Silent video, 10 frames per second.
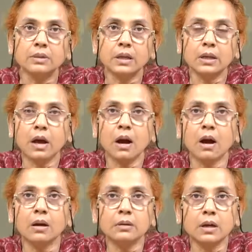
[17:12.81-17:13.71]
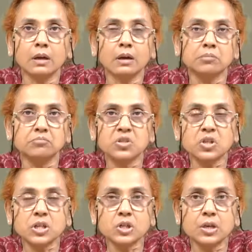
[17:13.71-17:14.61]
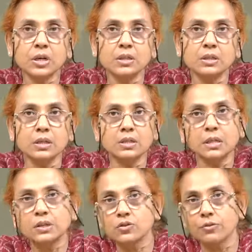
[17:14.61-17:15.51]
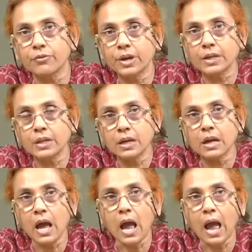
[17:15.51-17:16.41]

there are the sister is schizophrenic